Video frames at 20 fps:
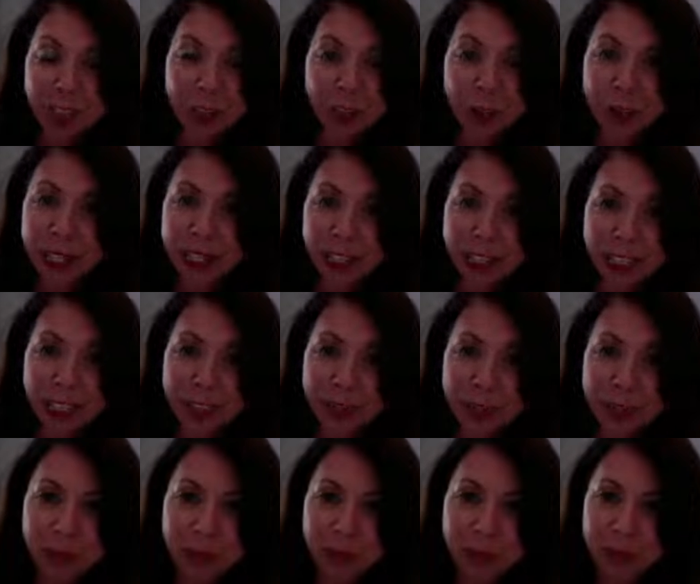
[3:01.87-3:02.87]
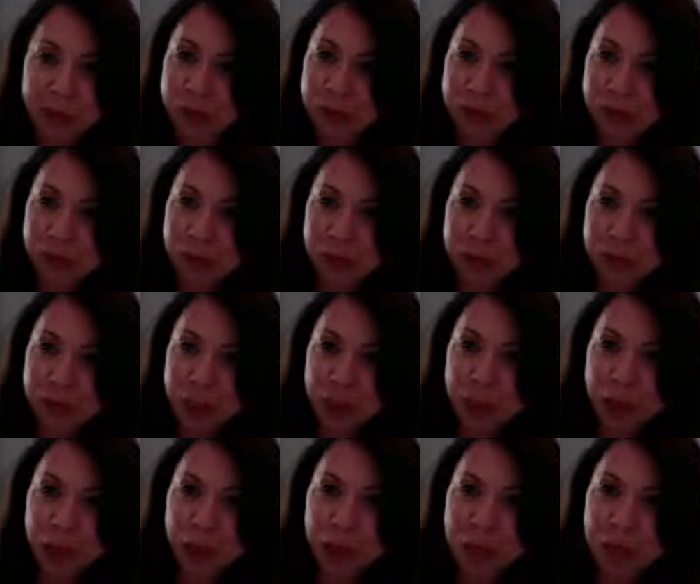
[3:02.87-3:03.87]
situation,
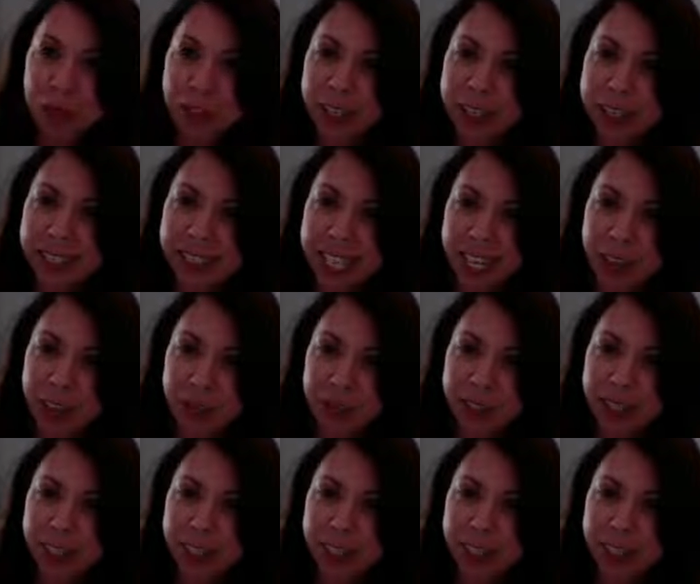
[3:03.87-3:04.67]
what do you want for yourself?